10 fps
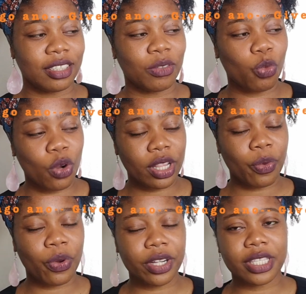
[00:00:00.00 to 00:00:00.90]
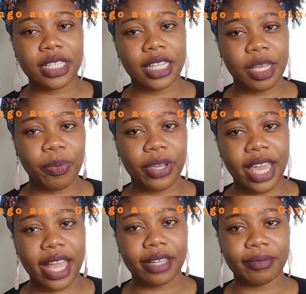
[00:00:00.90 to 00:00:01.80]
words in Igbo
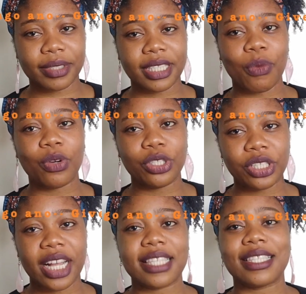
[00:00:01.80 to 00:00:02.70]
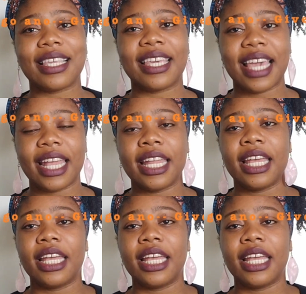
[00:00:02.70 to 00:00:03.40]
yet because I want you guys to get